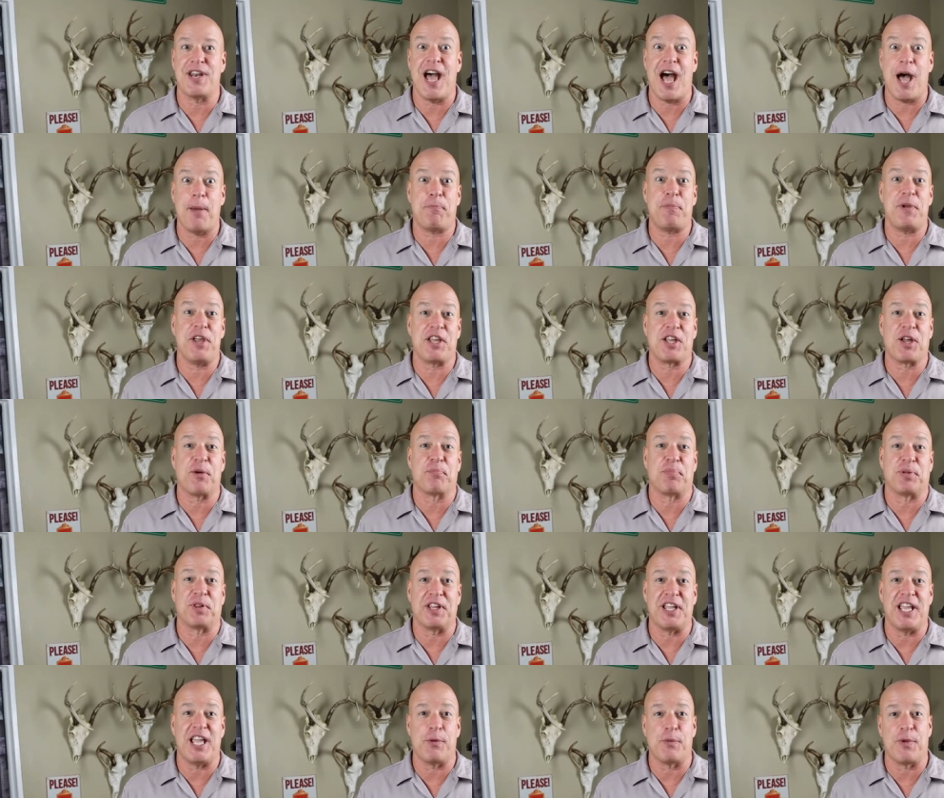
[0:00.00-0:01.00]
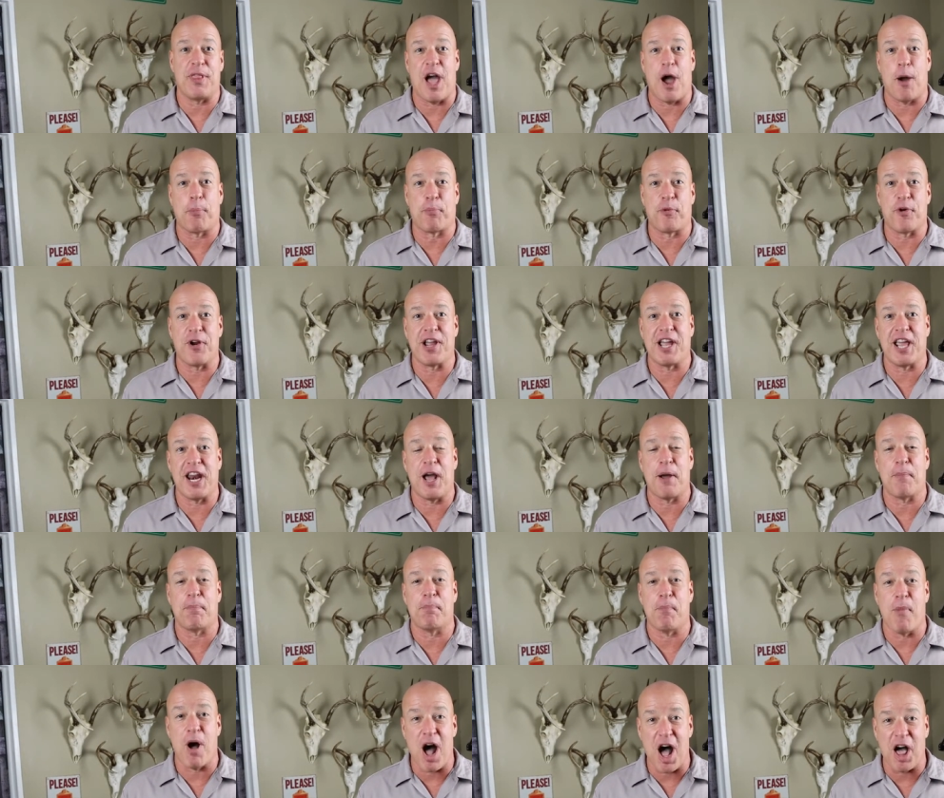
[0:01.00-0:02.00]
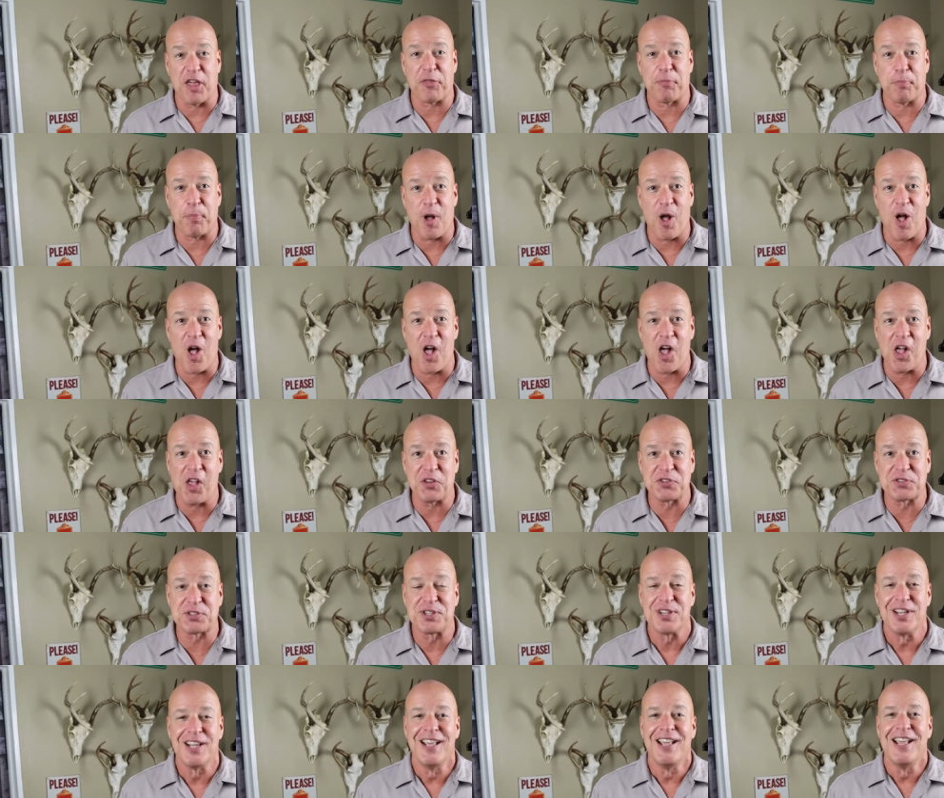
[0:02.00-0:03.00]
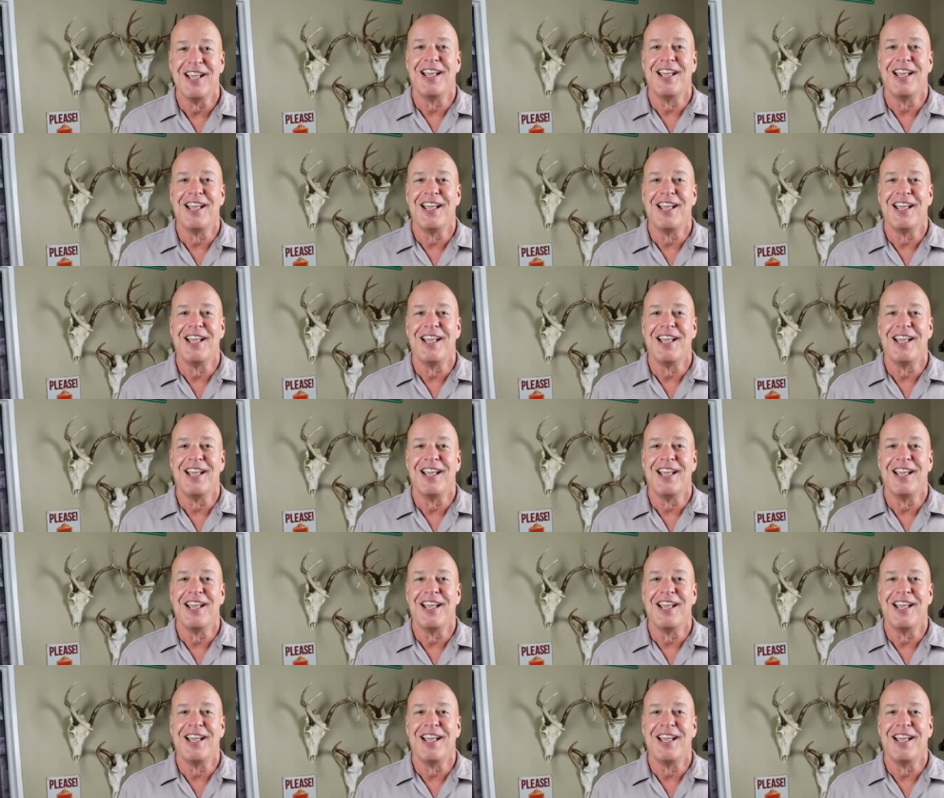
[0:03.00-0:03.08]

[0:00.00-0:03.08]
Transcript: not be complete without bringing up mothballs.